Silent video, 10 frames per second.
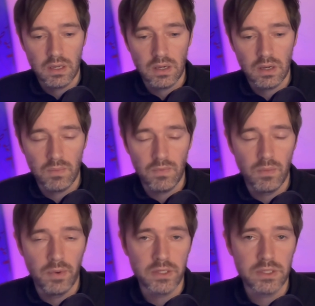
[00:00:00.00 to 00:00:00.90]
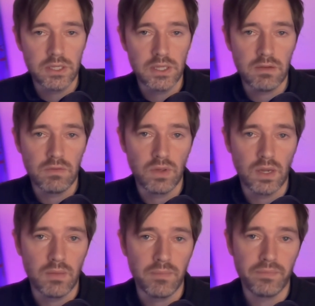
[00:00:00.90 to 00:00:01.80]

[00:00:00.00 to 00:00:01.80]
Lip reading: Up the mighty Villa.